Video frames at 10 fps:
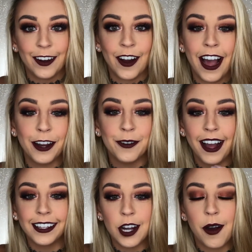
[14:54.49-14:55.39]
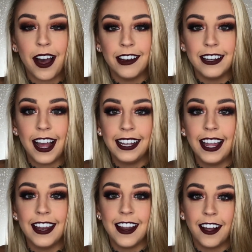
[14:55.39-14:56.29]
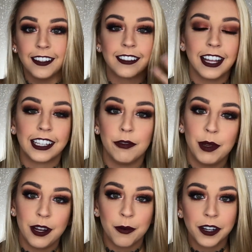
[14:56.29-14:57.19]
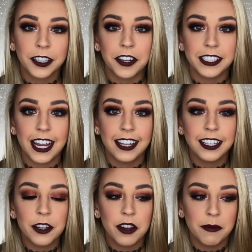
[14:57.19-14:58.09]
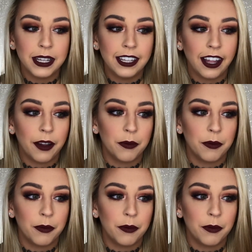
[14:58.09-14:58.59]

Or how do I go out at night and not look like I've been at work all day? You know what I mean?